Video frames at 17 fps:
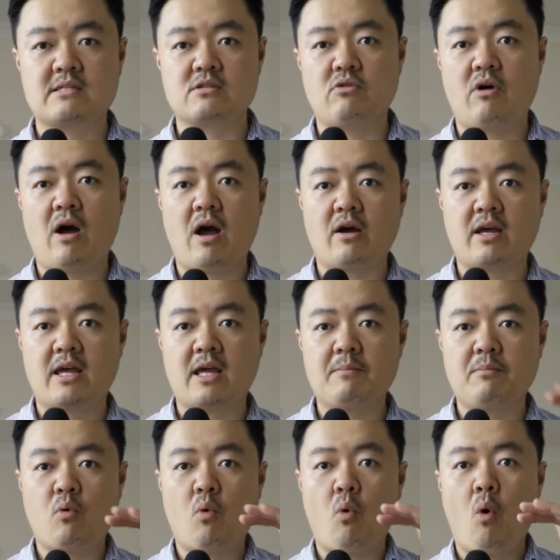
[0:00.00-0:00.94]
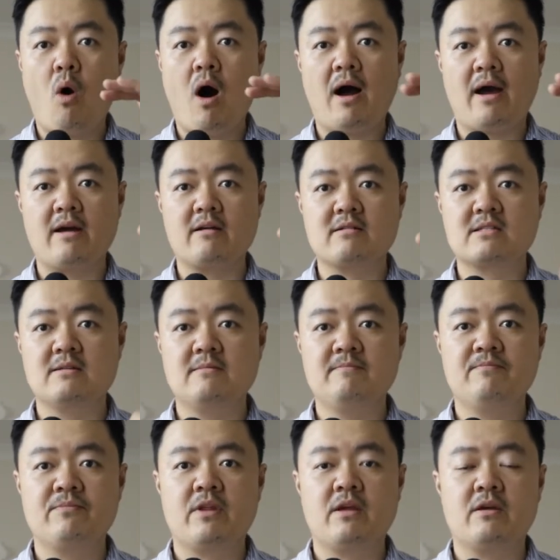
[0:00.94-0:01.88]
So I'll keep quiet.
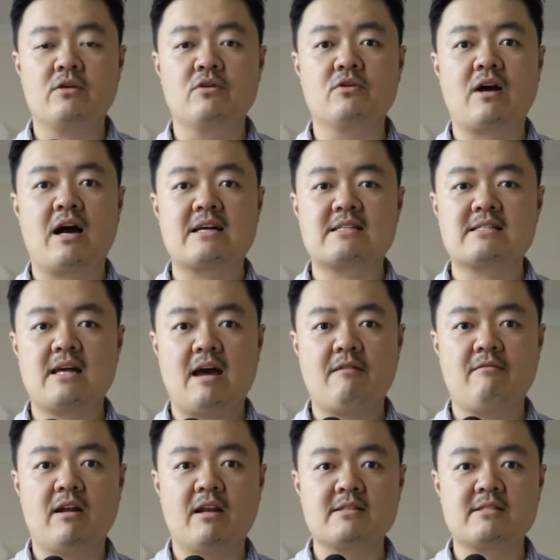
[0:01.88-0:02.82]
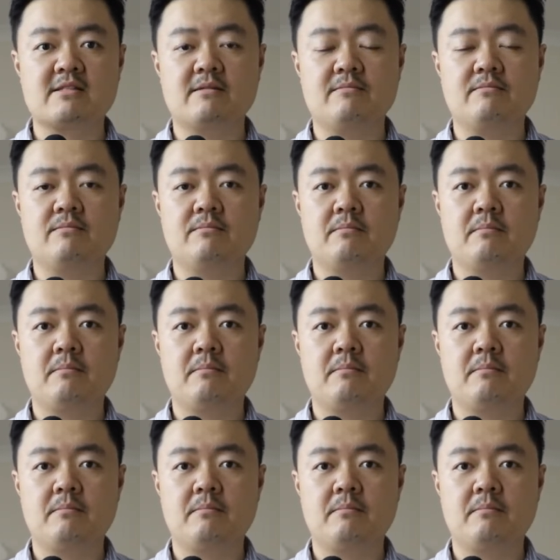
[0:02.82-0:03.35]
You guys have a listen.